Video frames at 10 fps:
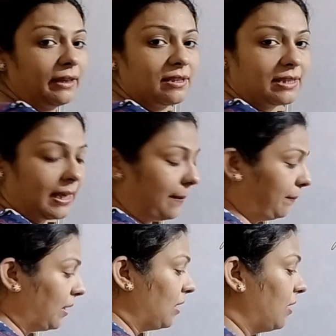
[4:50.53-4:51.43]
minus
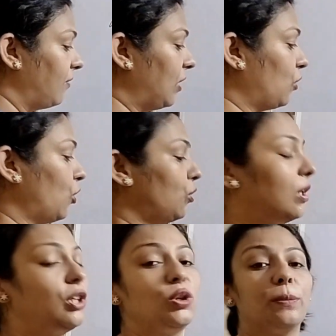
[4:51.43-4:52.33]
m will go
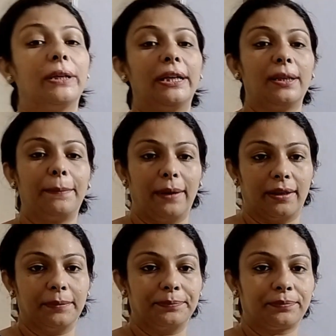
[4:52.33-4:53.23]
to the numerator
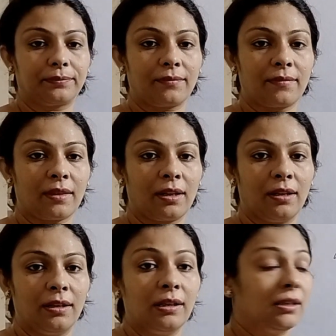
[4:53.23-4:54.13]
power.
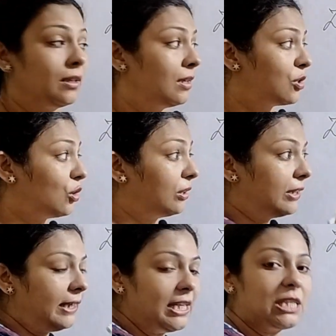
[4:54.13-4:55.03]
So
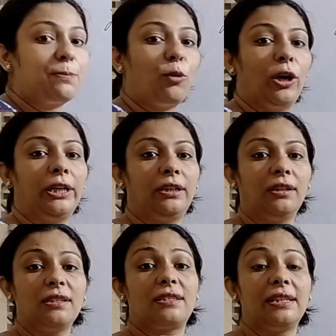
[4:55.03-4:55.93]
these
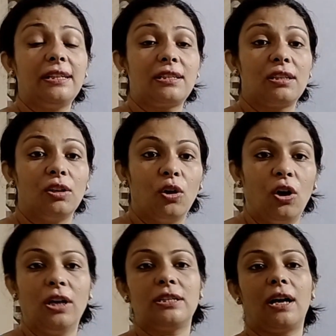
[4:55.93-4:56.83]
pointers, these
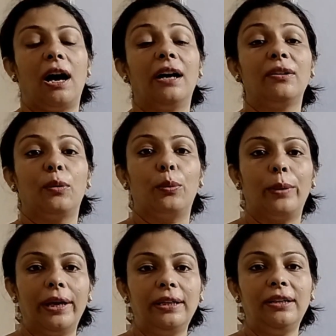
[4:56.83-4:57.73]
laws are
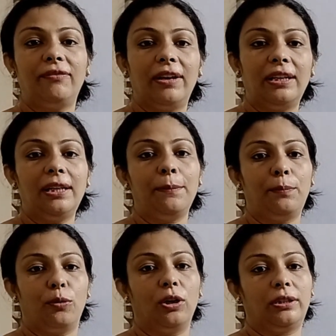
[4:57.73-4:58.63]
very, very
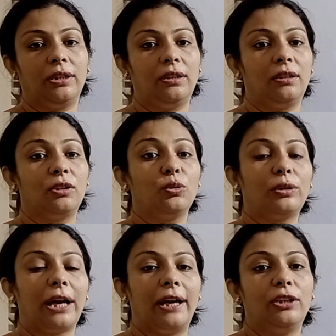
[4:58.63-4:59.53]
important
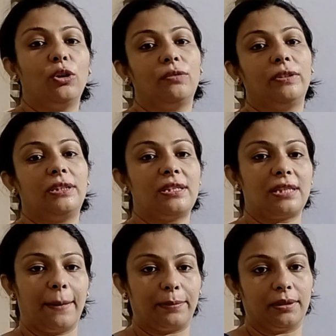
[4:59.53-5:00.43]
to carry on with
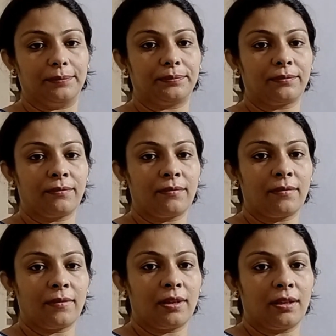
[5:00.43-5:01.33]
this chapter.
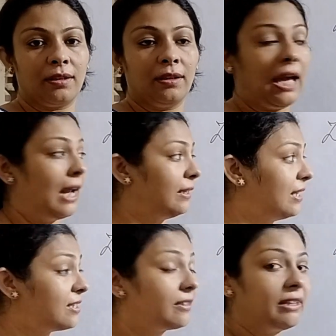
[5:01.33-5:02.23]

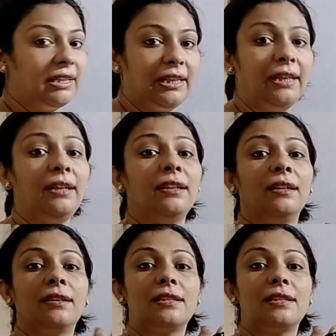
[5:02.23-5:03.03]
And this really